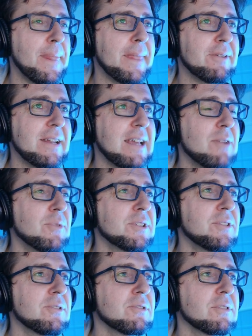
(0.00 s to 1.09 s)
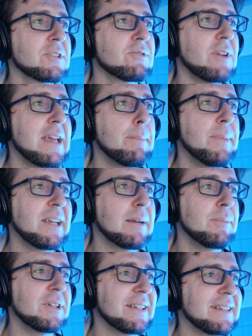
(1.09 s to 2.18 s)
All right? I want you to try a bigger
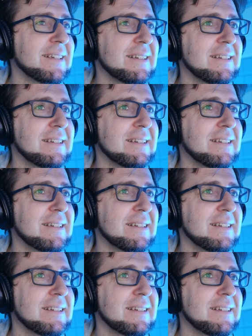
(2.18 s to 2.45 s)
bullet.